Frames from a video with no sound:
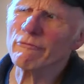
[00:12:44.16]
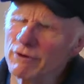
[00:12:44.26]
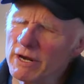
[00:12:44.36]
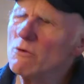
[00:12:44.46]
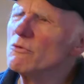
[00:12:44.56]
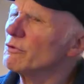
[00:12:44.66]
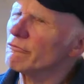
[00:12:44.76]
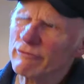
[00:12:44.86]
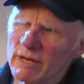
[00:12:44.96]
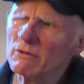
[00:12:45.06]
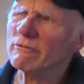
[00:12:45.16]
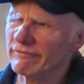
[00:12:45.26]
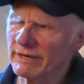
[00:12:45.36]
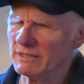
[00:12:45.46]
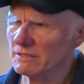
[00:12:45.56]
know the real
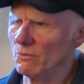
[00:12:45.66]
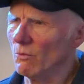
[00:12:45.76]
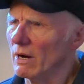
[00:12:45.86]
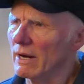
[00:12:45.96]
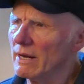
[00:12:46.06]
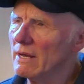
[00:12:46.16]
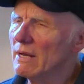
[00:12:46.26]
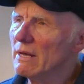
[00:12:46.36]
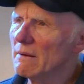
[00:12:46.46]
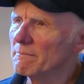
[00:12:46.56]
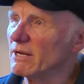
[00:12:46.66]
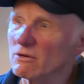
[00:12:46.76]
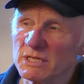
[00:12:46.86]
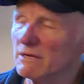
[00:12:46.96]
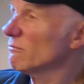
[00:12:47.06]
reason why. Because it